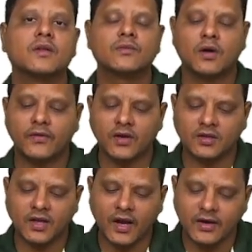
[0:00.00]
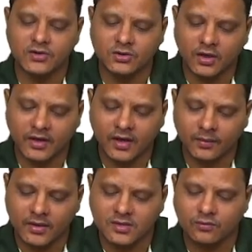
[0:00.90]
Other than historical
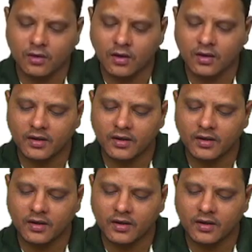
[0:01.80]
means what?